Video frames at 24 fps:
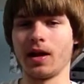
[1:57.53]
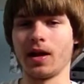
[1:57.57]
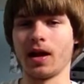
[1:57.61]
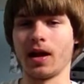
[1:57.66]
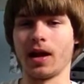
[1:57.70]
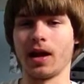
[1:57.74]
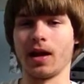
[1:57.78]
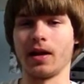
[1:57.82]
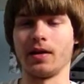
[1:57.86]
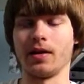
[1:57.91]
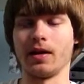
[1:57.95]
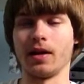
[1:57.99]

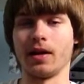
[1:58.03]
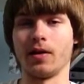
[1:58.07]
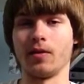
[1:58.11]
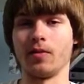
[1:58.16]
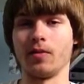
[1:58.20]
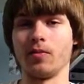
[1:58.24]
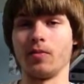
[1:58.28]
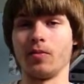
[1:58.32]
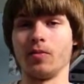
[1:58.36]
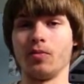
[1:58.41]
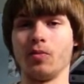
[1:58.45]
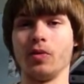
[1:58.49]
And uh,
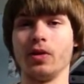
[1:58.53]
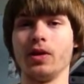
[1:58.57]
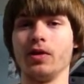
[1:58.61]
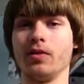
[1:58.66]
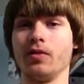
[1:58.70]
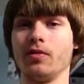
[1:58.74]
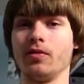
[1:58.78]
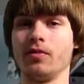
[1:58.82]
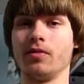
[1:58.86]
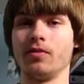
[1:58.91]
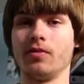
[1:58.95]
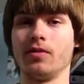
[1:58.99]
what do
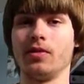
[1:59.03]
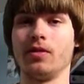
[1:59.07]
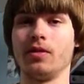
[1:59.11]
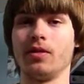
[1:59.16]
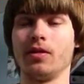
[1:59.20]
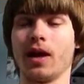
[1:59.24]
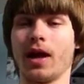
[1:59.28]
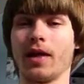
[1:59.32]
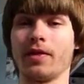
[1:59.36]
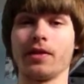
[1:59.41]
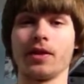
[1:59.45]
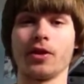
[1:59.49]
you?
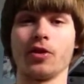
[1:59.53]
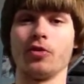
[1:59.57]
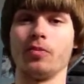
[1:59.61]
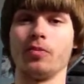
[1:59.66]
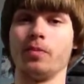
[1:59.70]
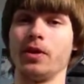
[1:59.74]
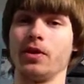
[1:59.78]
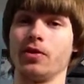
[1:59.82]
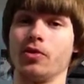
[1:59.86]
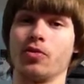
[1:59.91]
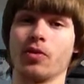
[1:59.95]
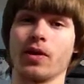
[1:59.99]
I think it would
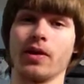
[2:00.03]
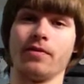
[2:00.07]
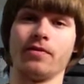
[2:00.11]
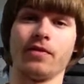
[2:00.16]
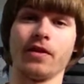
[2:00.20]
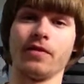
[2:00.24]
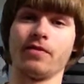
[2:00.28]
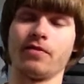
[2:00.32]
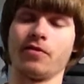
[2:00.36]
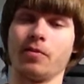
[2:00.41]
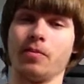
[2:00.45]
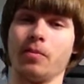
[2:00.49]
be a great
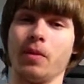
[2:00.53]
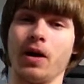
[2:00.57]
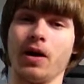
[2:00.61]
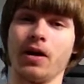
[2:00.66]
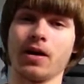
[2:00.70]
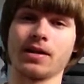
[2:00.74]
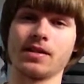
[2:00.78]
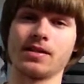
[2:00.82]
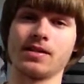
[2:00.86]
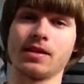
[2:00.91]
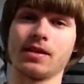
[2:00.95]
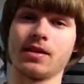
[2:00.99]
fight for
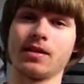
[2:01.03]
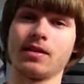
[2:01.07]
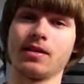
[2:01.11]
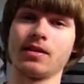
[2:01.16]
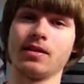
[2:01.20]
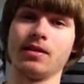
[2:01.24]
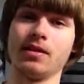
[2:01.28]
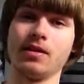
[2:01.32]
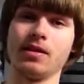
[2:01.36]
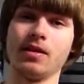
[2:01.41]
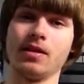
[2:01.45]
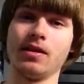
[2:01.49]
boxing.
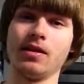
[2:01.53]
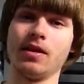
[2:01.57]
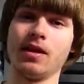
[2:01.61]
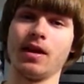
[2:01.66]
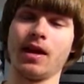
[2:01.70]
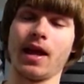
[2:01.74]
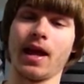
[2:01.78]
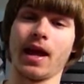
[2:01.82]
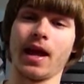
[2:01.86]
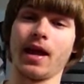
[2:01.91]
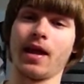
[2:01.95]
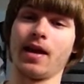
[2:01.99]

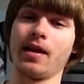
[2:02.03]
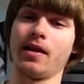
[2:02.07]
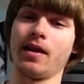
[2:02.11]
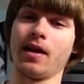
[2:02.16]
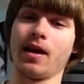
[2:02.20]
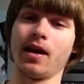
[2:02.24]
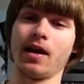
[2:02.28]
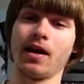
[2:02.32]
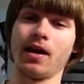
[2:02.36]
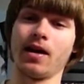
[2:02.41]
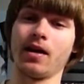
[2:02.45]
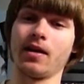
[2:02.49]
And
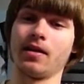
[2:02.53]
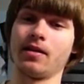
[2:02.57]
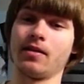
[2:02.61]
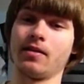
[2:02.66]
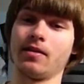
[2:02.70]
uh,